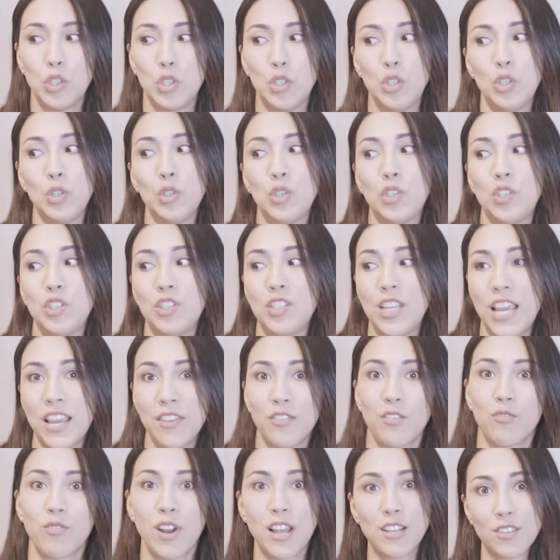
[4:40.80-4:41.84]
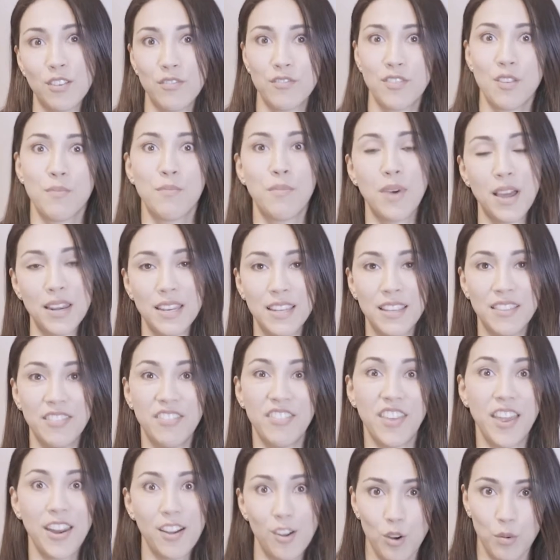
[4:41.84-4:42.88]
to stay the rest of your money
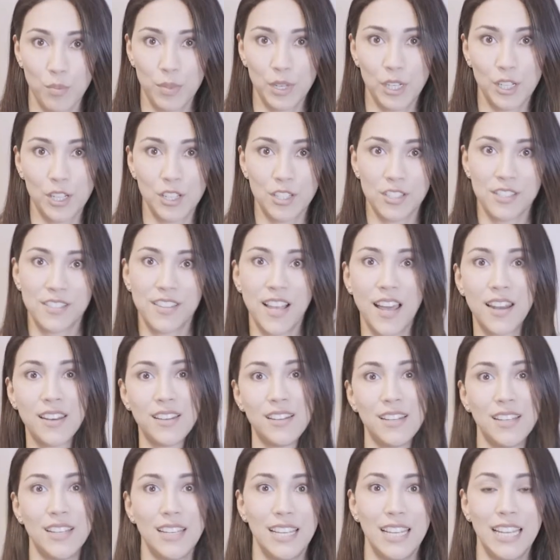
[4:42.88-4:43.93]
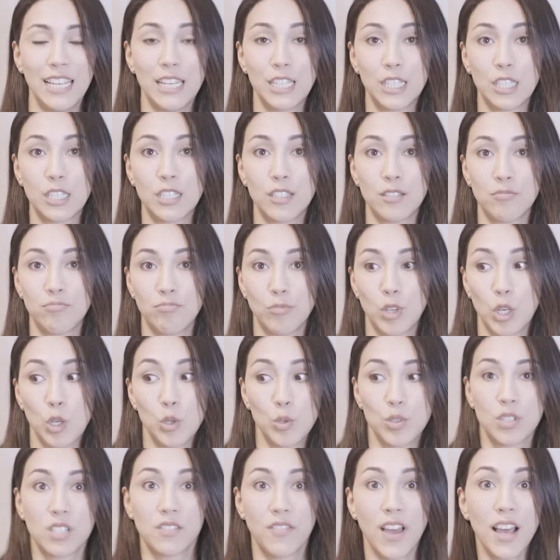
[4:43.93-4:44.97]
there, because then it
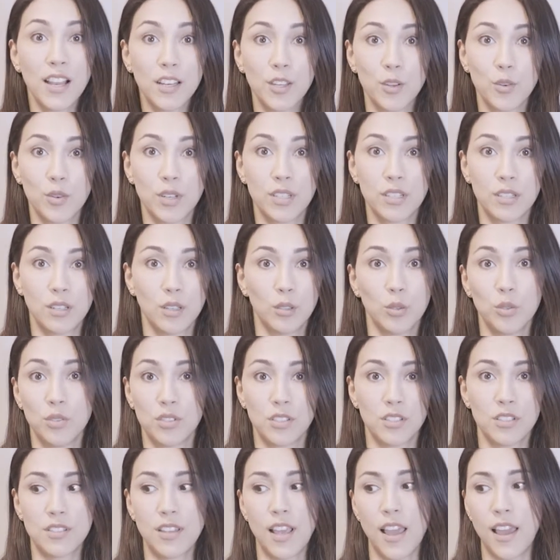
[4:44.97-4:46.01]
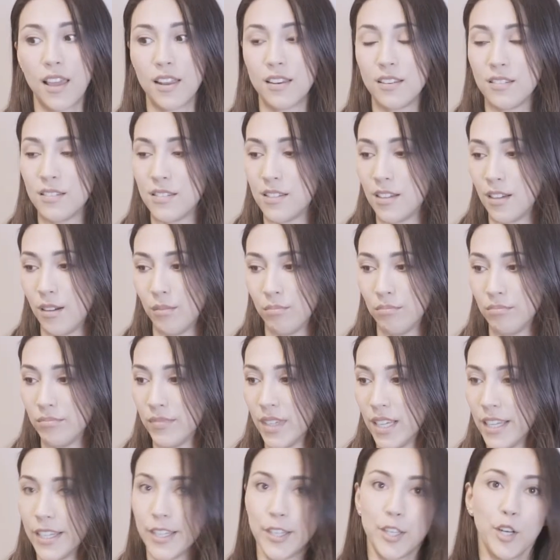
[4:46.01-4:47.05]
loses value, it loses, and
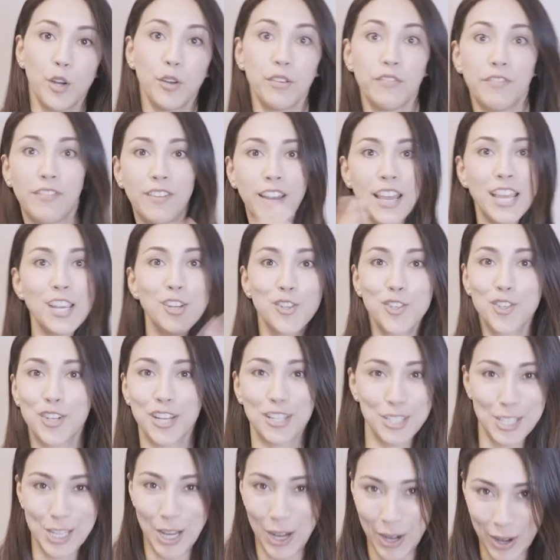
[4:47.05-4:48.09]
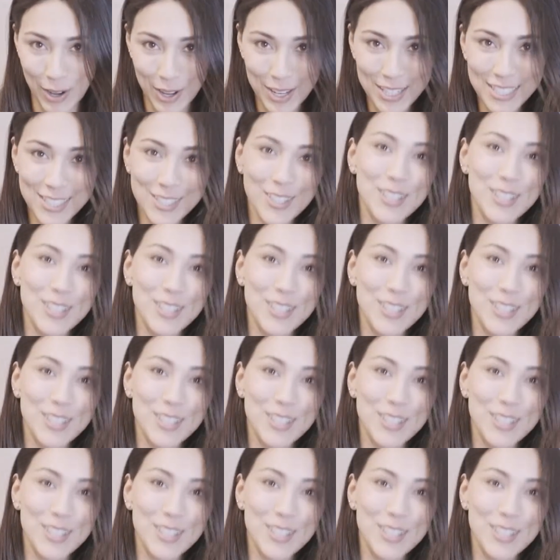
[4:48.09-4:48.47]
you know, inflation and so on.